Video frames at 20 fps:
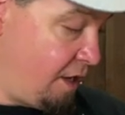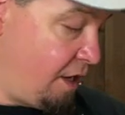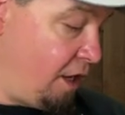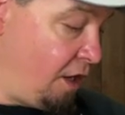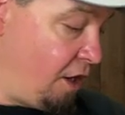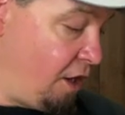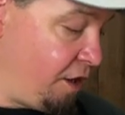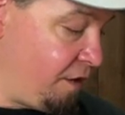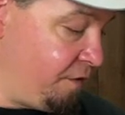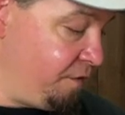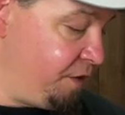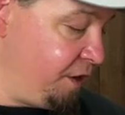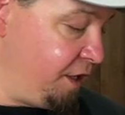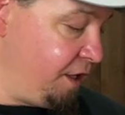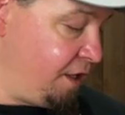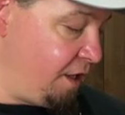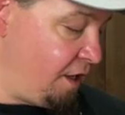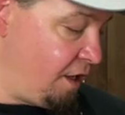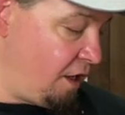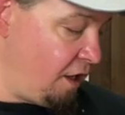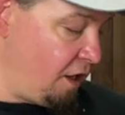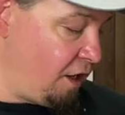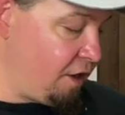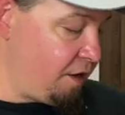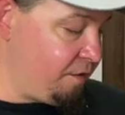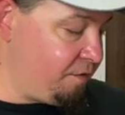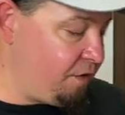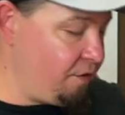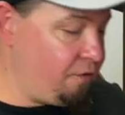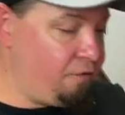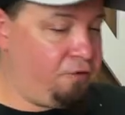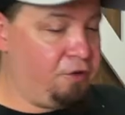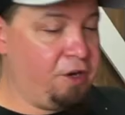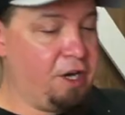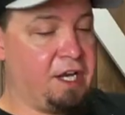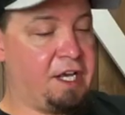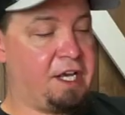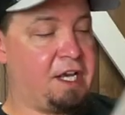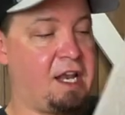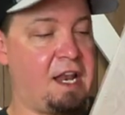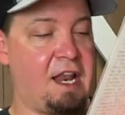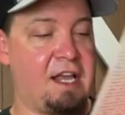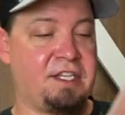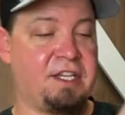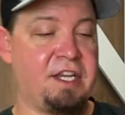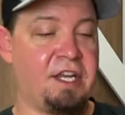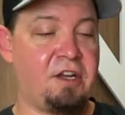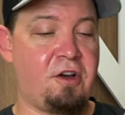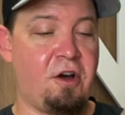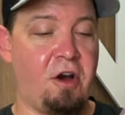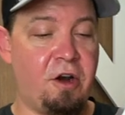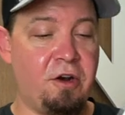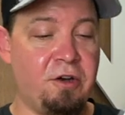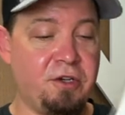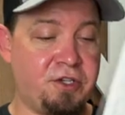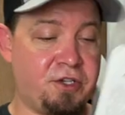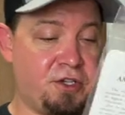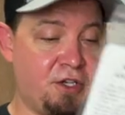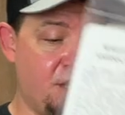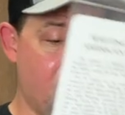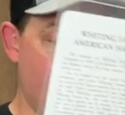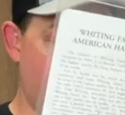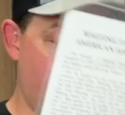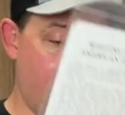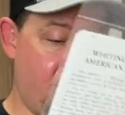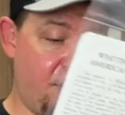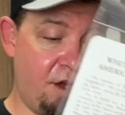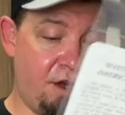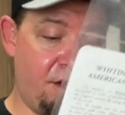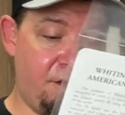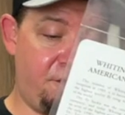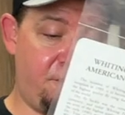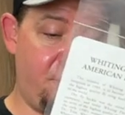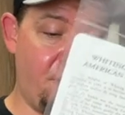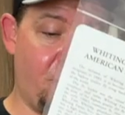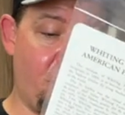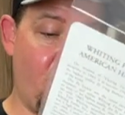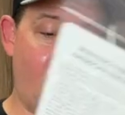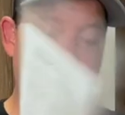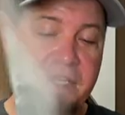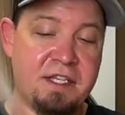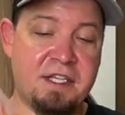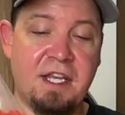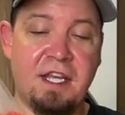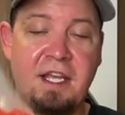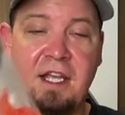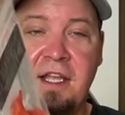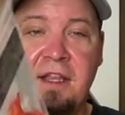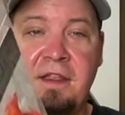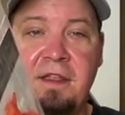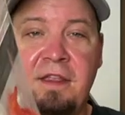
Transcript: a lot of the uh, a lot of the really classic colors uh, from Whiting in